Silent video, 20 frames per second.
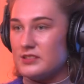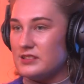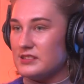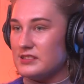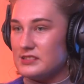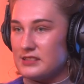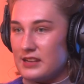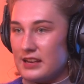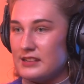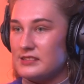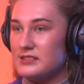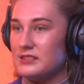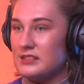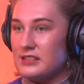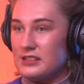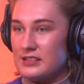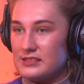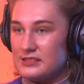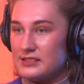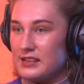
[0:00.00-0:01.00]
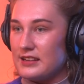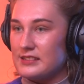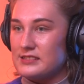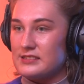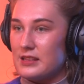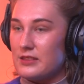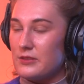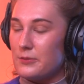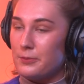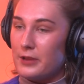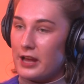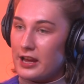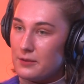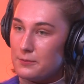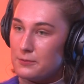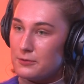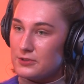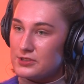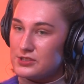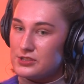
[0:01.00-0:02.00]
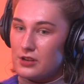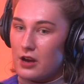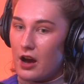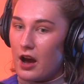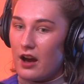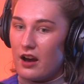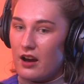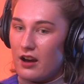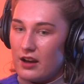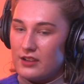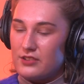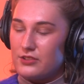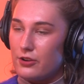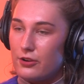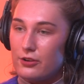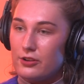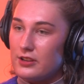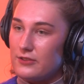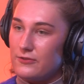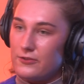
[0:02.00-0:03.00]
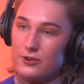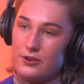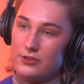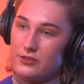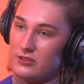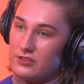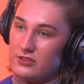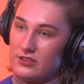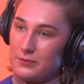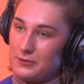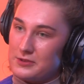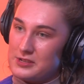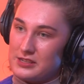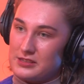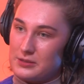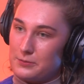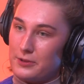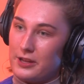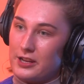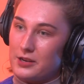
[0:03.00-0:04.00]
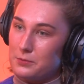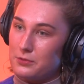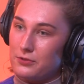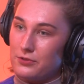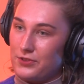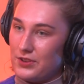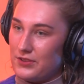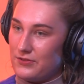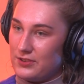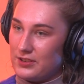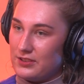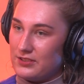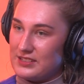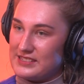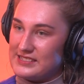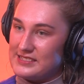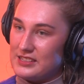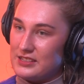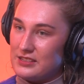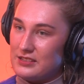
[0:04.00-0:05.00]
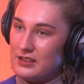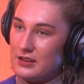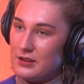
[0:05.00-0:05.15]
and the snakes and the insects. And then the platypus, I, I totally forgot that something like the platypus even existed.